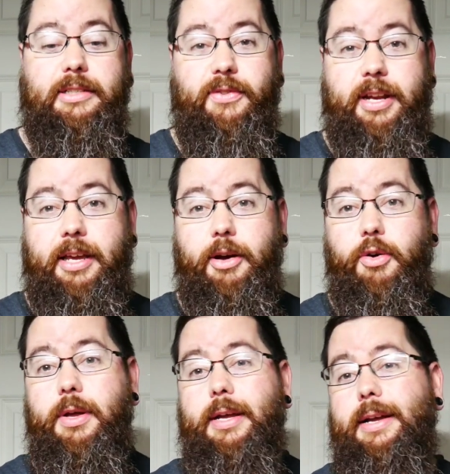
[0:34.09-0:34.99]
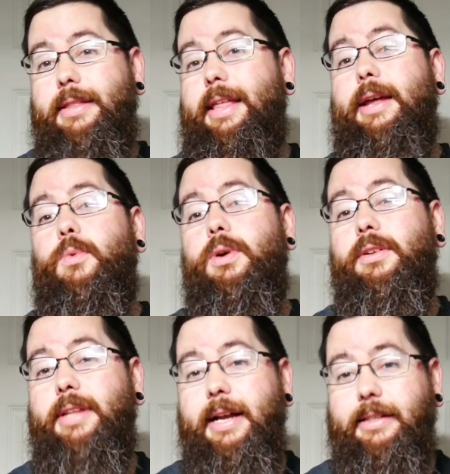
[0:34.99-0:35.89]
video, that it
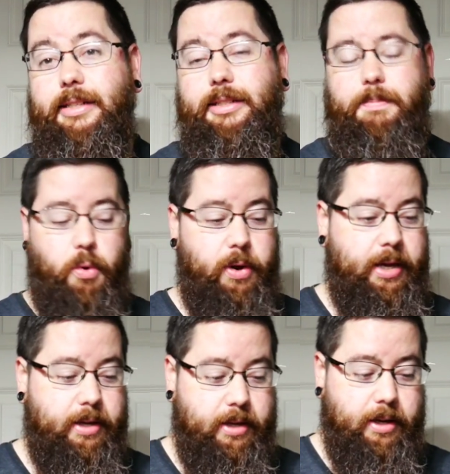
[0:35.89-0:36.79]
will not disappoint.